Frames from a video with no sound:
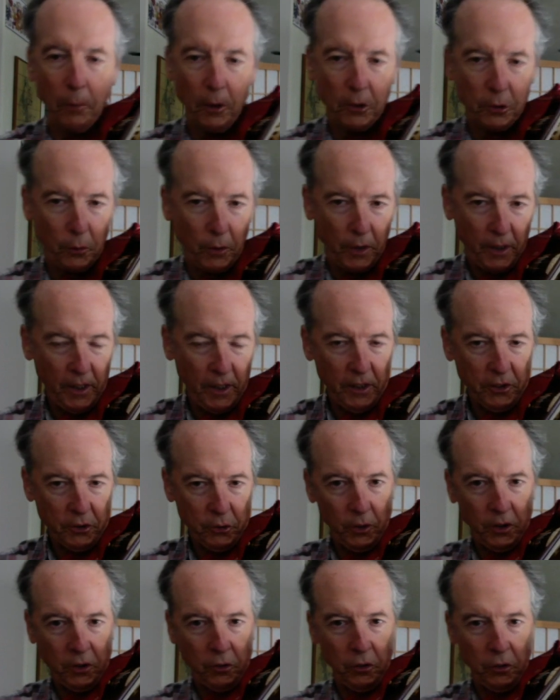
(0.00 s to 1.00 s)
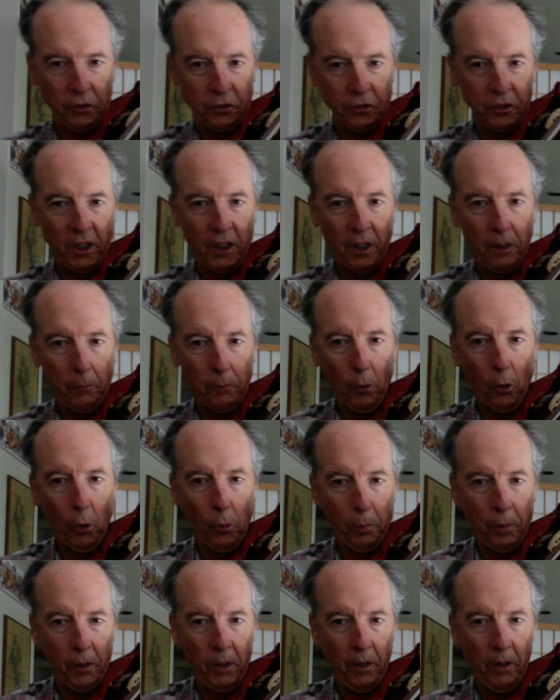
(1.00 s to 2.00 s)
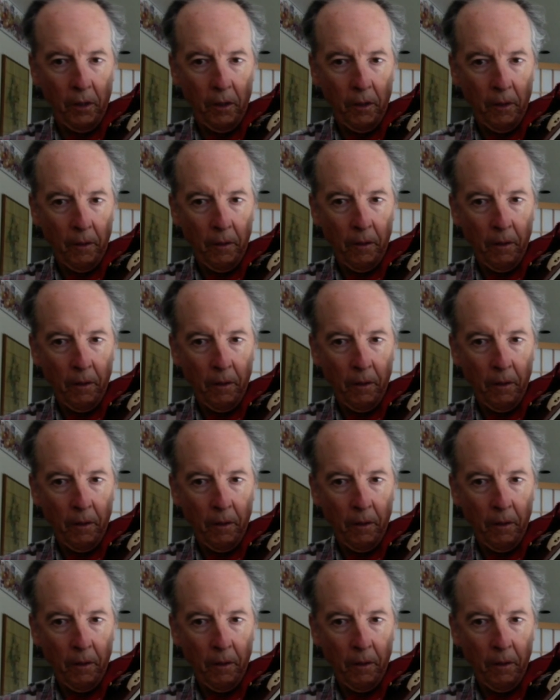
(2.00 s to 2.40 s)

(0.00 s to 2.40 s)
I'll do it again. So I do the setup, open,